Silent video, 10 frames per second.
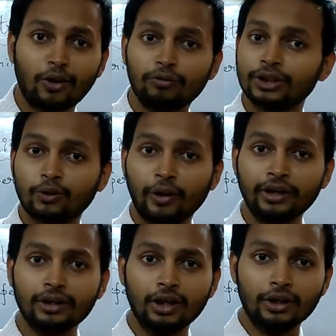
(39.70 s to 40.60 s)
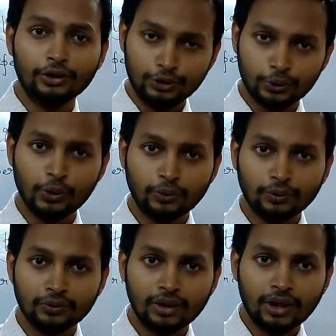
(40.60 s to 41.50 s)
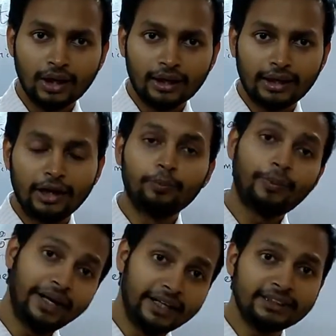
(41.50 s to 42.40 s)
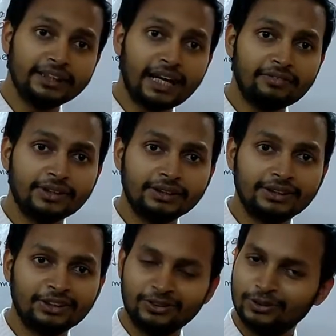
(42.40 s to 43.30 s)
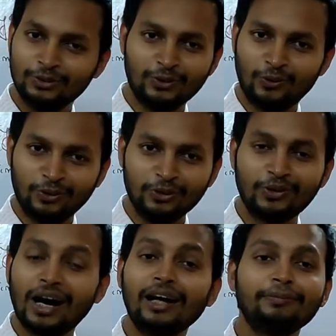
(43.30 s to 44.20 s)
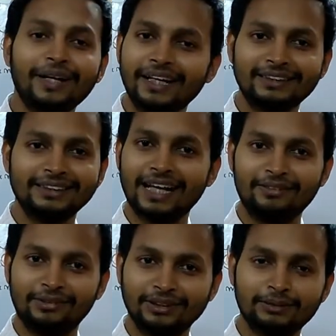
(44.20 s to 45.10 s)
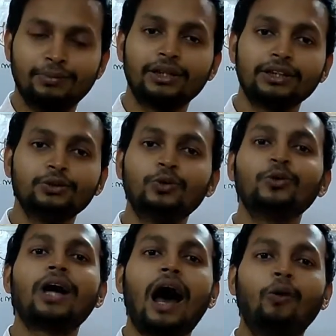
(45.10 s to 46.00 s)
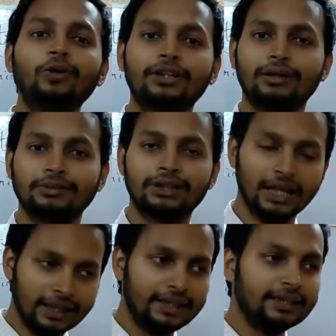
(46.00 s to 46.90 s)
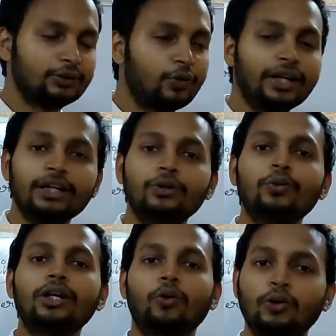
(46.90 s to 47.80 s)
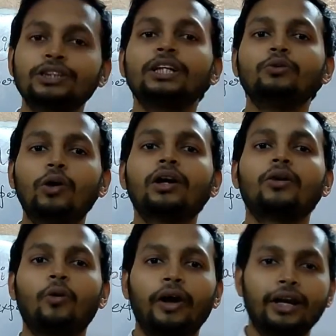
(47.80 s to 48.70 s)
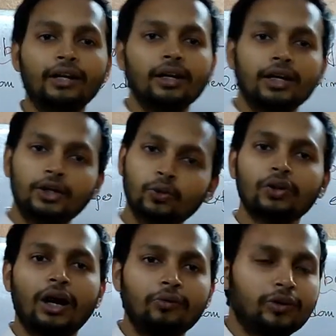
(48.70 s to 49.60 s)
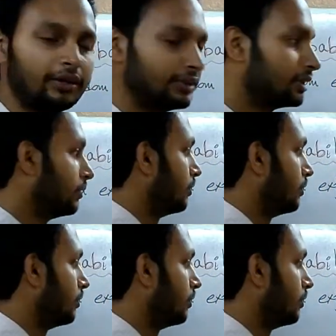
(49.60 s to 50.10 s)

of the coin? Do you know? Can you predict in advance? No, you can't predict in advance, but you know the outcomes. Yes, when you are tossing one coin, you know the outcomes.